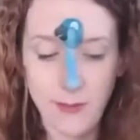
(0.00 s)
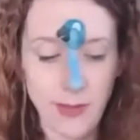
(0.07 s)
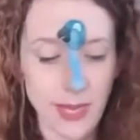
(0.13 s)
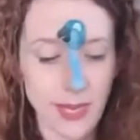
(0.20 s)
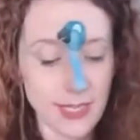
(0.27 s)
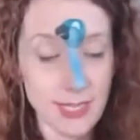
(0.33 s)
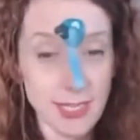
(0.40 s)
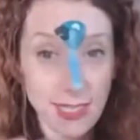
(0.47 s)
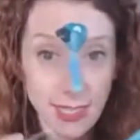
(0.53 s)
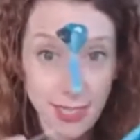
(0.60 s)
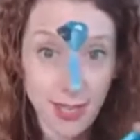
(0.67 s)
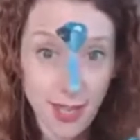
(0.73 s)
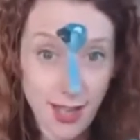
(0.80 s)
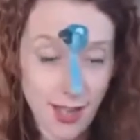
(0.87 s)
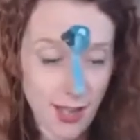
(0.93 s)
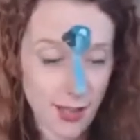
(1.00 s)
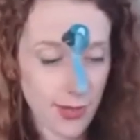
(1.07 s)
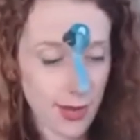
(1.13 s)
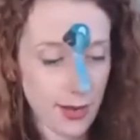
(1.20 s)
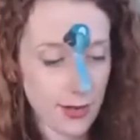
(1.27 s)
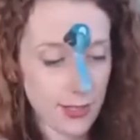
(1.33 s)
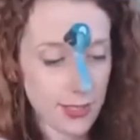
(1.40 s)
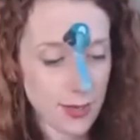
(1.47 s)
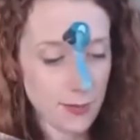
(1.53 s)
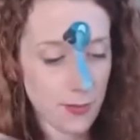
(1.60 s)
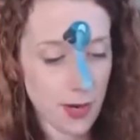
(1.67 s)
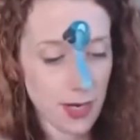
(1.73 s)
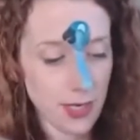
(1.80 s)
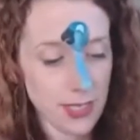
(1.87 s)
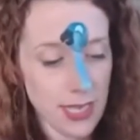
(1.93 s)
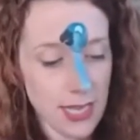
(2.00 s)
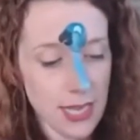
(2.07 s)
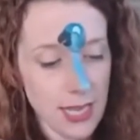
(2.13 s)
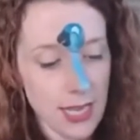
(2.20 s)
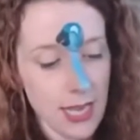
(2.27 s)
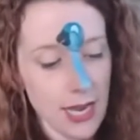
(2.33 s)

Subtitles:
the white paint is still on there in some parts.